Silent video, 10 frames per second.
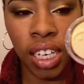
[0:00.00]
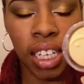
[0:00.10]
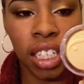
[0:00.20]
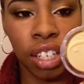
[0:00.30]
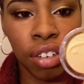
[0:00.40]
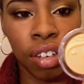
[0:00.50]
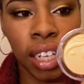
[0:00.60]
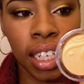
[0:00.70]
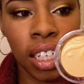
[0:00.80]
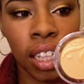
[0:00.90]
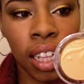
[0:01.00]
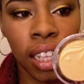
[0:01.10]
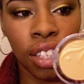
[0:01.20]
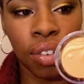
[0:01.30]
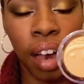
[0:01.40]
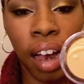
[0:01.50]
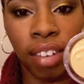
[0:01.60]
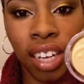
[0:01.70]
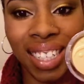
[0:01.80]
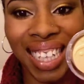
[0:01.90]
It's a new collection that they do have
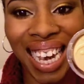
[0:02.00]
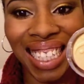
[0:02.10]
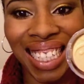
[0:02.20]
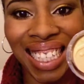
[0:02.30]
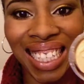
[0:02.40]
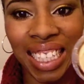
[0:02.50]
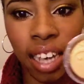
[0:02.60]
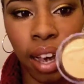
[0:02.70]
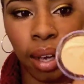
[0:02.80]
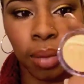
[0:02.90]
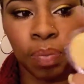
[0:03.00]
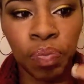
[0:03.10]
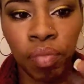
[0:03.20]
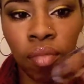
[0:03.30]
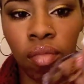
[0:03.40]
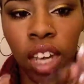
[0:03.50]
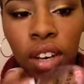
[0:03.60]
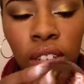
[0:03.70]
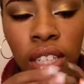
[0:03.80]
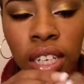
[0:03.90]
called Essence at
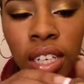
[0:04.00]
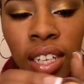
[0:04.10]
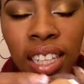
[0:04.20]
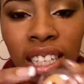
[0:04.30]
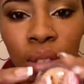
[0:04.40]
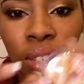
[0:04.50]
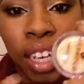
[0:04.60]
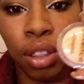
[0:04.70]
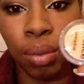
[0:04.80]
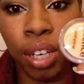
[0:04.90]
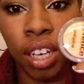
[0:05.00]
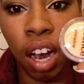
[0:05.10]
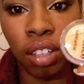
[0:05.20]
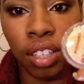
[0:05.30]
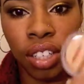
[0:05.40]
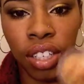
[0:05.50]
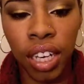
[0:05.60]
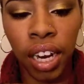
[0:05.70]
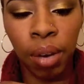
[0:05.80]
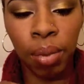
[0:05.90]
Ulta. This was like $3,
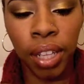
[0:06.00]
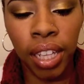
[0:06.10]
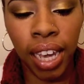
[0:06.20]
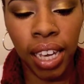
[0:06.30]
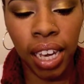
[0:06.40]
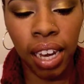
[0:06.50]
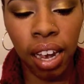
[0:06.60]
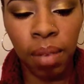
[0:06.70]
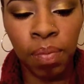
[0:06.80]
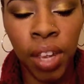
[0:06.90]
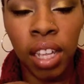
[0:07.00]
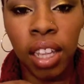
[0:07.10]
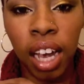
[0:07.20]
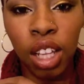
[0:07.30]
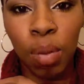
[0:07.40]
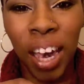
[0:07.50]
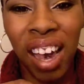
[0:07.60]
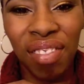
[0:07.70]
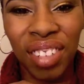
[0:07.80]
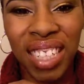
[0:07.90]
and I really like it. The color
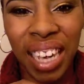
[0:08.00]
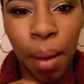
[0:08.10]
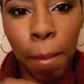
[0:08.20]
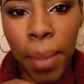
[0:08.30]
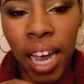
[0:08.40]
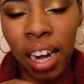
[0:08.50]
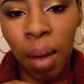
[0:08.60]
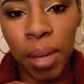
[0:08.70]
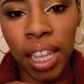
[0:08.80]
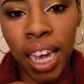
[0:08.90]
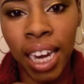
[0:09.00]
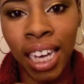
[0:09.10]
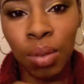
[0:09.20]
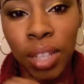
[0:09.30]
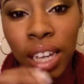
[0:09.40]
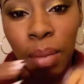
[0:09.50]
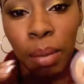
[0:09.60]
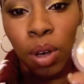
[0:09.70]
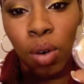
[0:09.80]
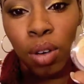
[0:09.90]
payoff looks like it might not be that nice without
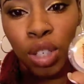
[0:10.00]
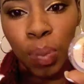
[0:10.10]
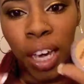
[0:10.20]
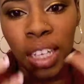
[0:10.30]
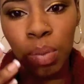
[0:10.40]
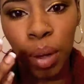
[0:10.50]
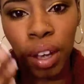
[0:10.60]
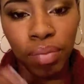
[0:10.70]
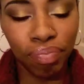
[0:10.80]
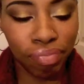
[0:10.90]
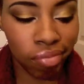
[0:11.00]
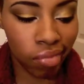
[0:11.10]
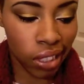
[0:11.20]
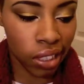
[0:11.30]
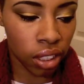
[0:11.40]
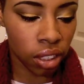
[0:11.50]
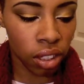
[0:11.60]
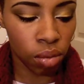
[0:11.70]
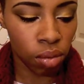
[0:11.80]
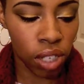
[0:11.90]
maybe an orange base, but
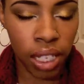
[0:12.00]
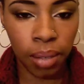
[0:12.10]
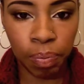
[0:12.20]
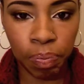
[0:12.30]
we'll see.